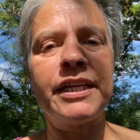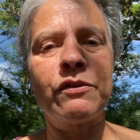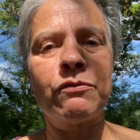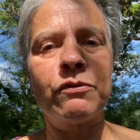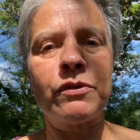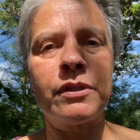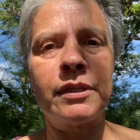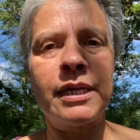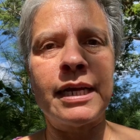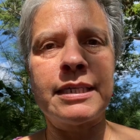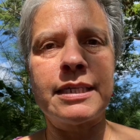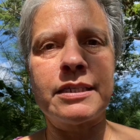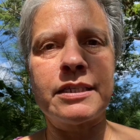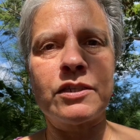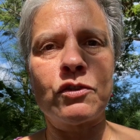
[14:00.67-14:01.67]
through the
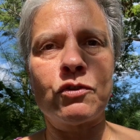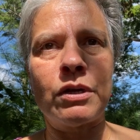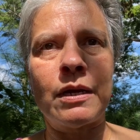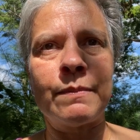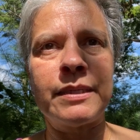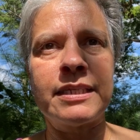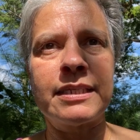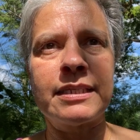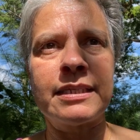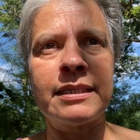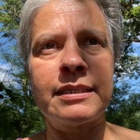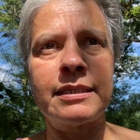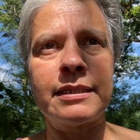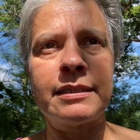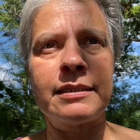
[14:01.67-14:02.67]
losses and traumas, and
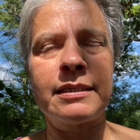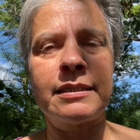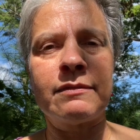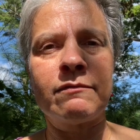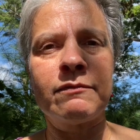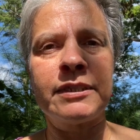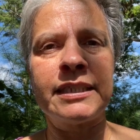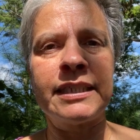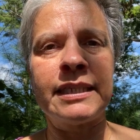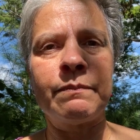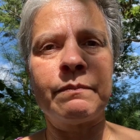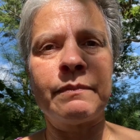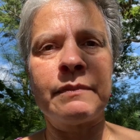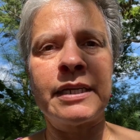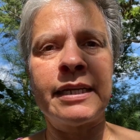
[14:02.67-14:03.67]
to really
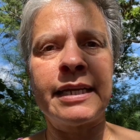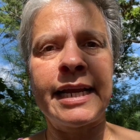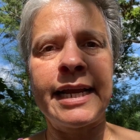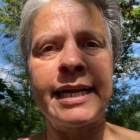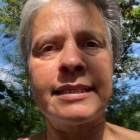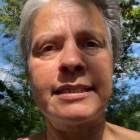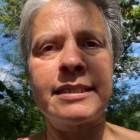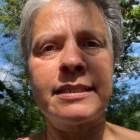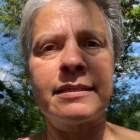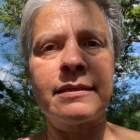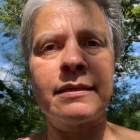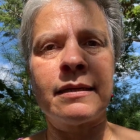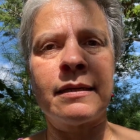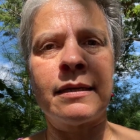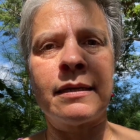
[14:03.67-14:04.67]
enhance
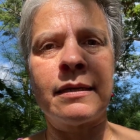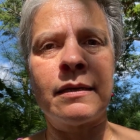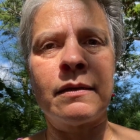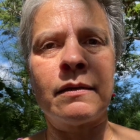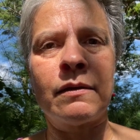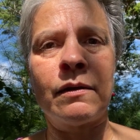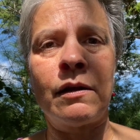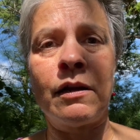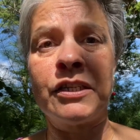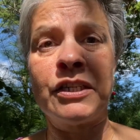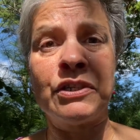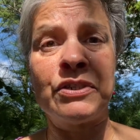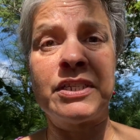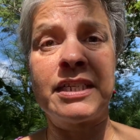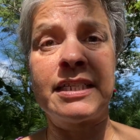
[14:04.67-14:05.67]
all
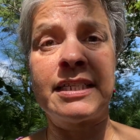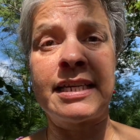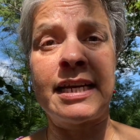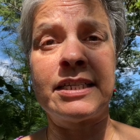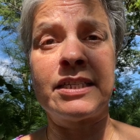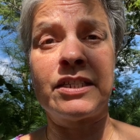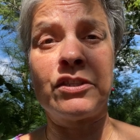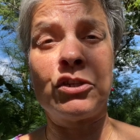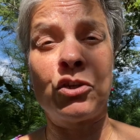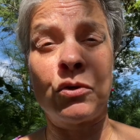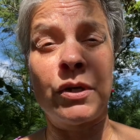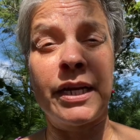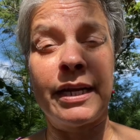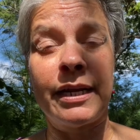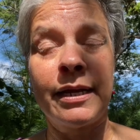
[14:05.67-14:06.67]
your success and joy.